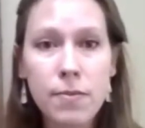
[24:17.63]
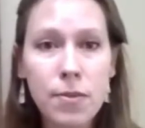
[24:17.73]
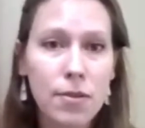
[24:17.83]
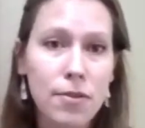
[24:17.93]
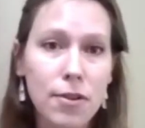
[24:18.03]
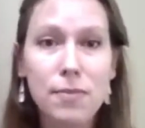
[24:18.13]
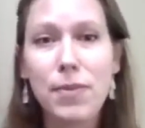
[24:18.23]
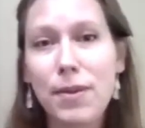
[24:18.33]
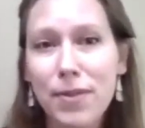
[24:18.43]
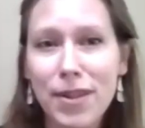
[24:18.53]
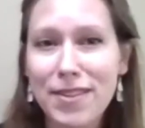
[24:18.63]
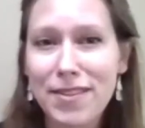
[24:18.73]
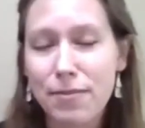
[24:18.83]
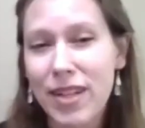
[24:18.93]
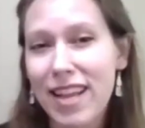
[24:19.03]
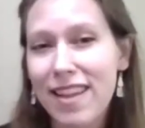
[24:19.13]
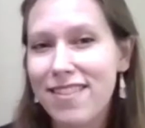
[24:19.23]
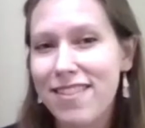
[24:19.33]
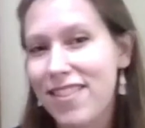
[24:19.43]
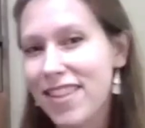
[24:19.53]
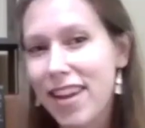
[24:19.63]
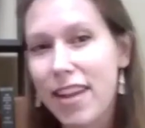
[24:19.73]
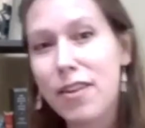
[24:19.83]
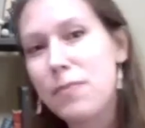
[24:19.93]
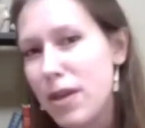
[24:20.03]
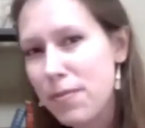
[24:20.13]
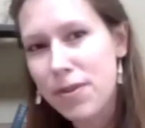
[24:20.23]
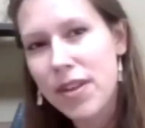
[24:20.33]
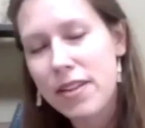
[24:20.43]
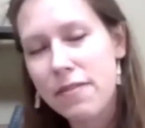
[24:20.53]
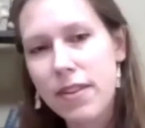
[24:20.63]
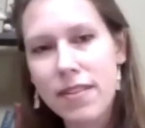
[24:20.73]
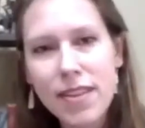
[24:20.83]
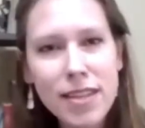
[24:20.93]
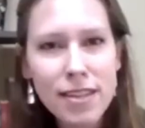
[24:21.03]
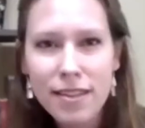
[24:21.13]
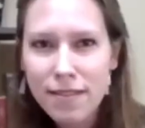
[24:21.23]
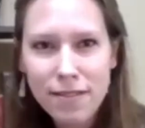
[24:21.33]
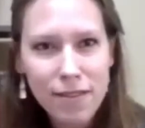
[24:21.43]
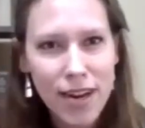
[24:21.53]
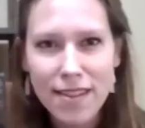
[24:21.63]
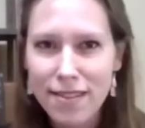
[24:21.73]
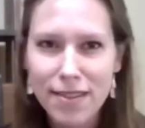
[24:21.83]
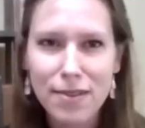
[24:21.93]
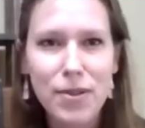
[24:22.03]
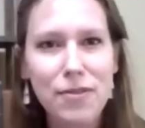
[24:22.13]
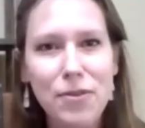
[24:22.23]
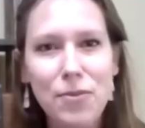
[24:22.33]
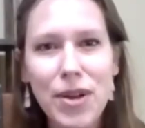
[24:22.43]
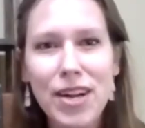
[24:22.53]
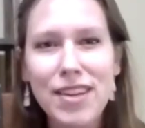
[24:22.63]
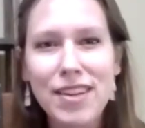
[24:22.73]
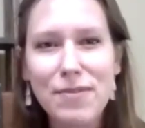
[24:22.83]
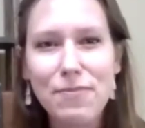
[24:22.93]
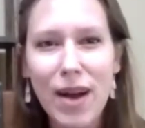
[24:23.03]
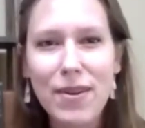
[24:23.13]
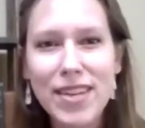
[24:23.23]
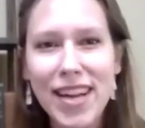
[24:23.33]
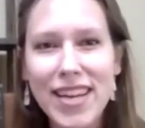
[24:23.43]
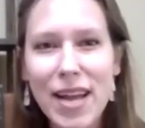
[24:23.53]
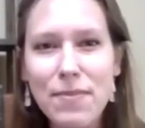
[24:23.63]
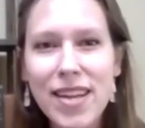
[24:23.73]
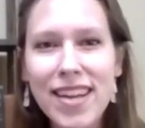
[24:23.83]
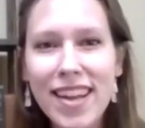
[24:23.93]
So certain people are displaced so that other people can visit. It creates a little bit of a weird power dynamic.